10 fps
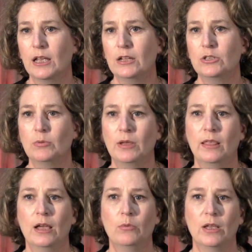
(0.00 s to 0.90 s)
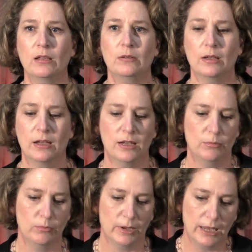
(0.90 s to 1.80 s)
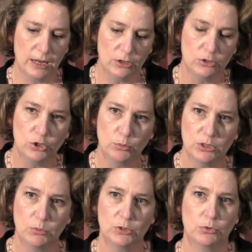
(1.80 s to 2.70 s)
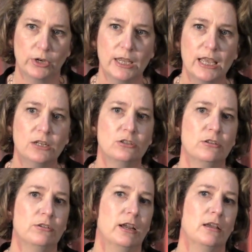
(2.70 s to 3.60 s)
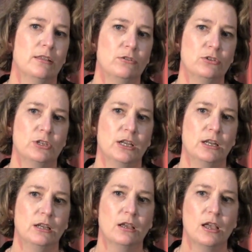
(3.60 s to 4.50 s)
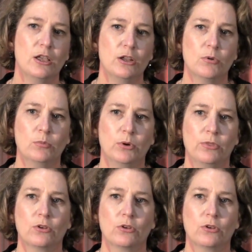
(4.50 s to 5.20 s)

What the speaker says: And so by that way, by getting consumers much more engaged in their health, understanding both